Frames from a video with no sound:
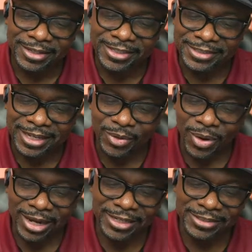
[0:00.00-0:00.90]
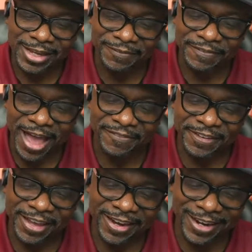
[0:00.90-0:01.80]
He said, No, I didn't say
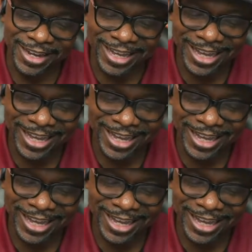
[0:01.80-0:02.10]
five finger.